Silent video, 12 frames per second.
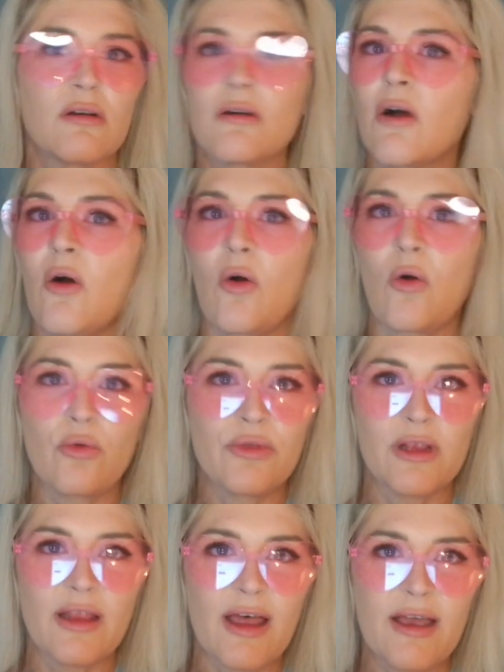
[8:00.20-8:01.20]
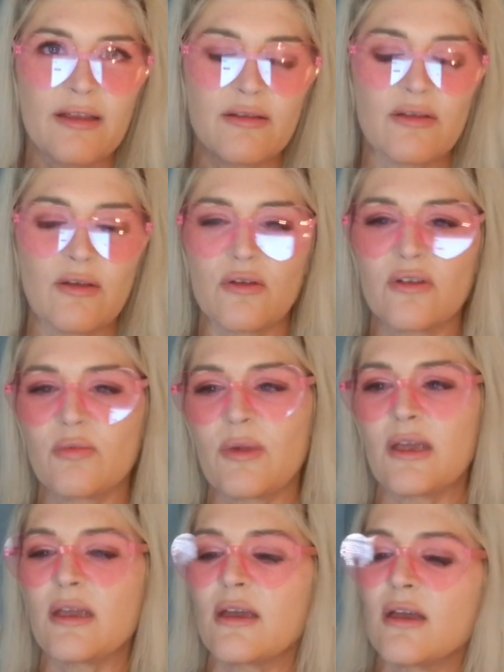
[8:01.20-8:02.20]
hold the line, so to
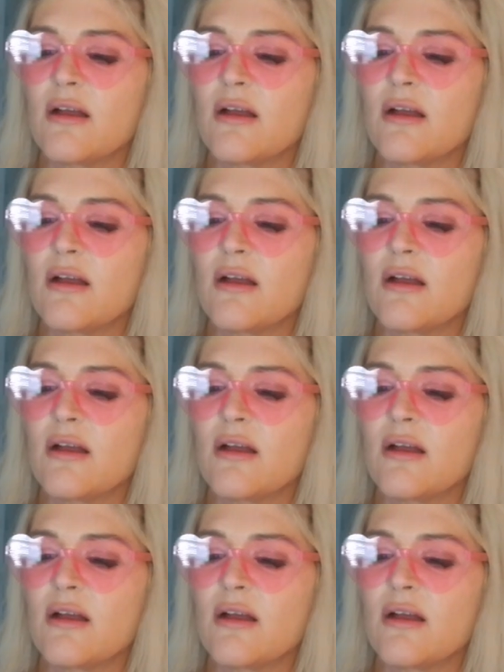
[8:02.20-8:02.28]
speak,